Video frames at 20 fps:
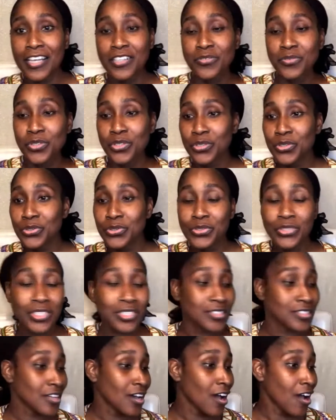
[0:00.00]
as we use
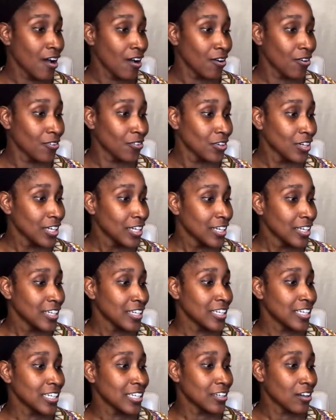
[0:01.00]
it now.
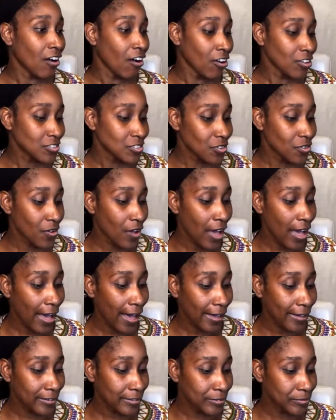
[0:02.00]
It also
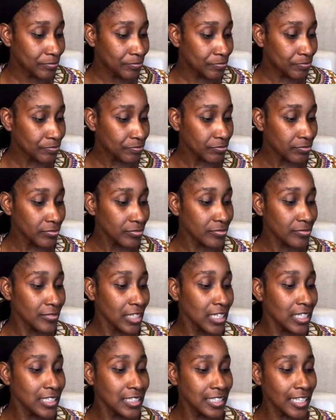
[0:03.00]
had
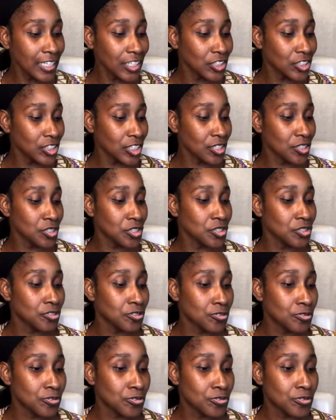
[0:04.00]
connections
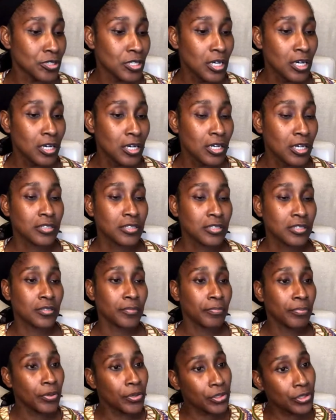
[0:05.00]
to
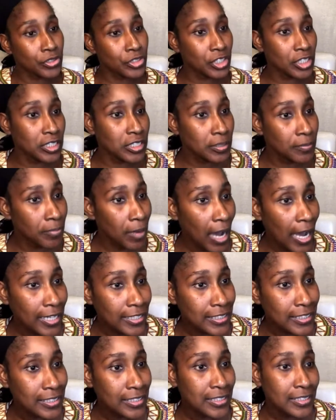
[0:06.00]
purging the
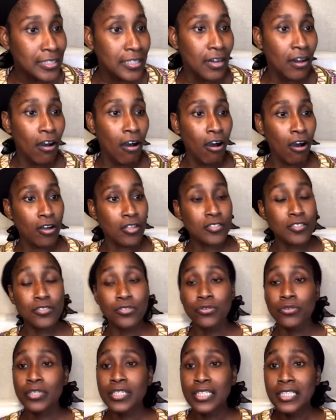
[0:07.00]
body,
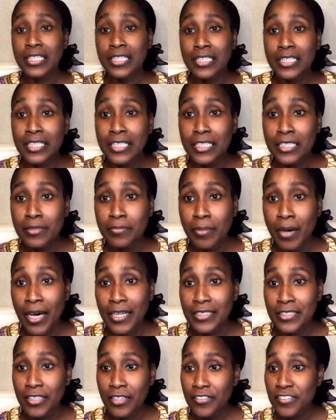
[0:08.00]
also healing the
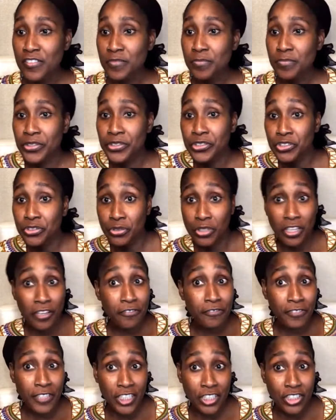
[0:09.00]
body of
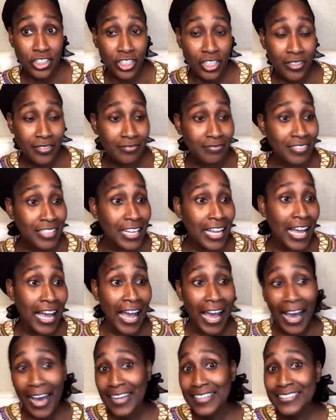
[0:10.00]
spiritual affliction,
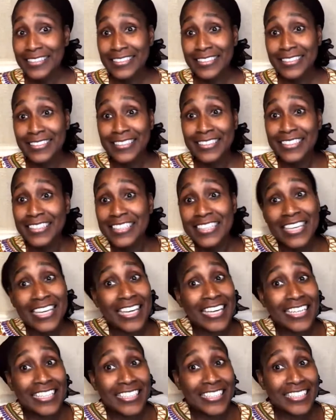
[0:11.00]
and
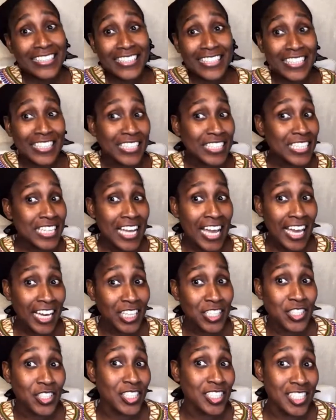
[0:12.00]
aided in
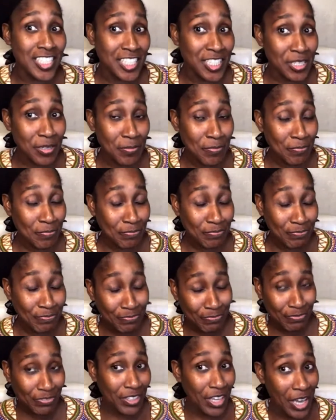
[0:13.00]
exorcism.
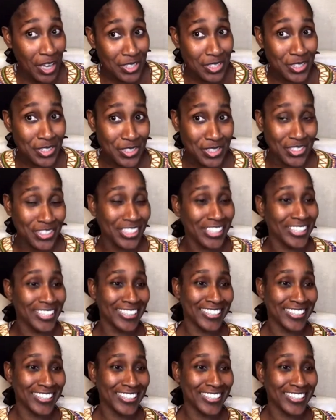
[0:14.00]
Yes.